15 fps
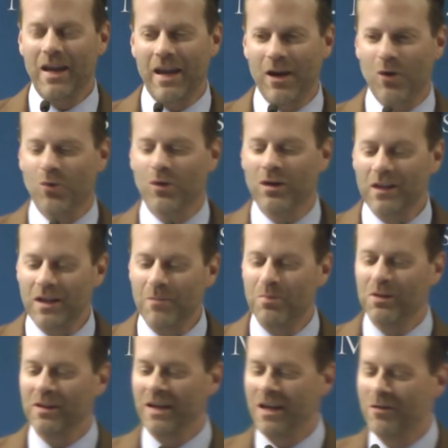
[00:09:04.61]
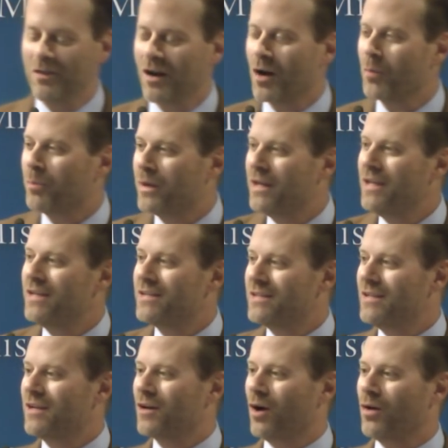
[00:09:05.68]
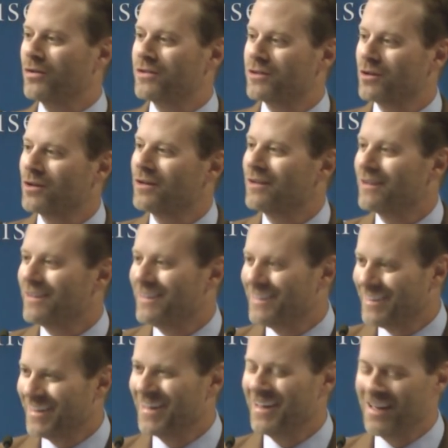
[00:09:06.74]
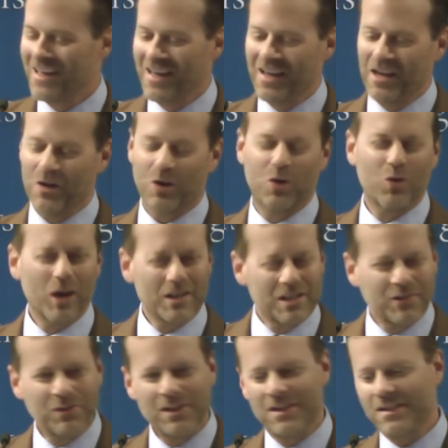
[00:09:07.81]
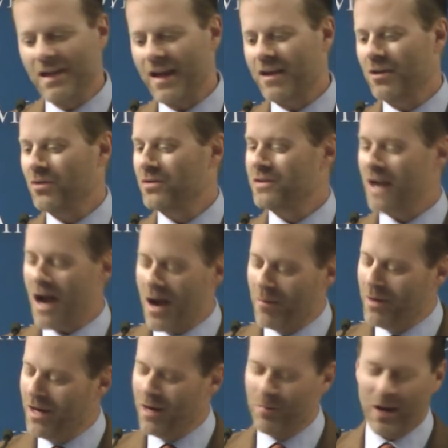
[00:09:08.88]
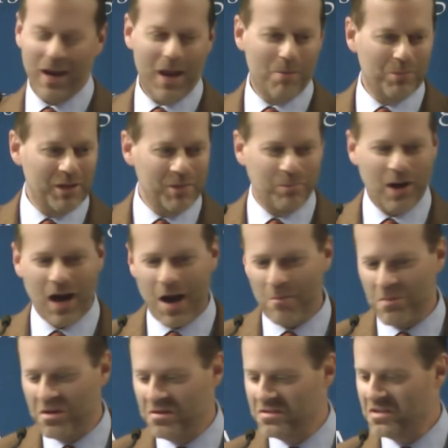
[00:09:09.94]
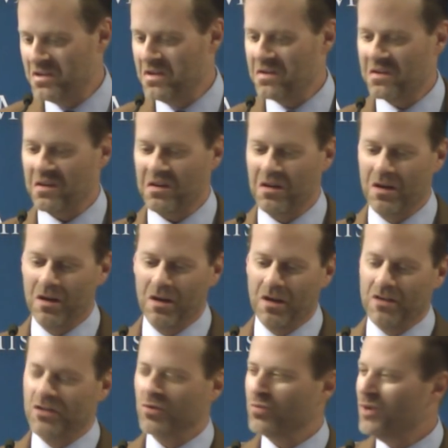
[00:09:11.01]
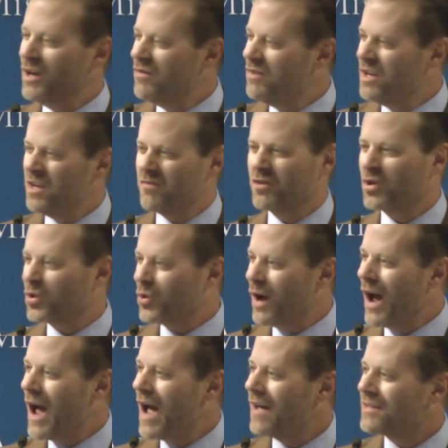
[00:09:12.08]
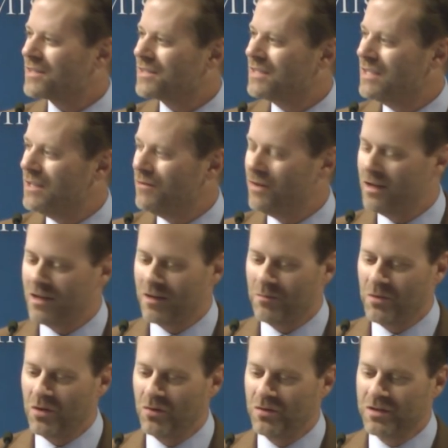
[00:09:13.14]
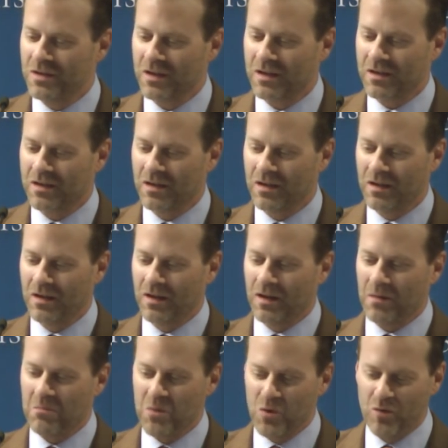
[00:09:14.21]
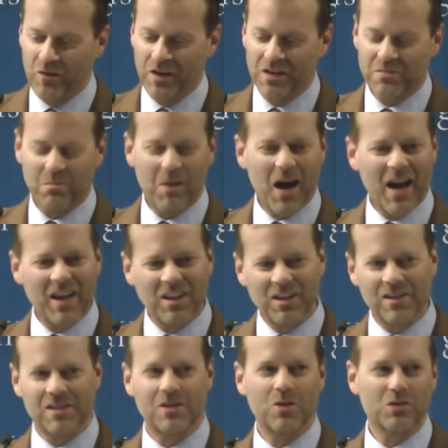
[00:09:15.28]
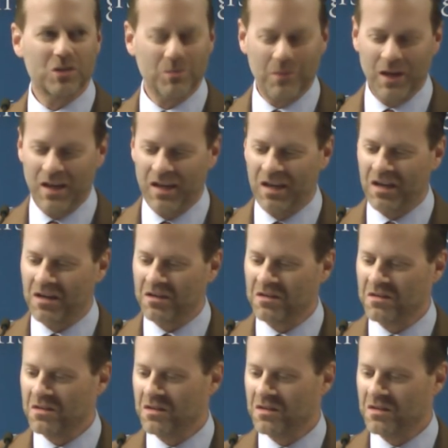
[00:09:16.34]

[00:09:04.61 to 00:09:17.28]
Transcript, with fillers: here really believe that our PC culture, you know, aggressively secular, dominated by empty pop music and derivative, crass TV and music and movies, mindless social media,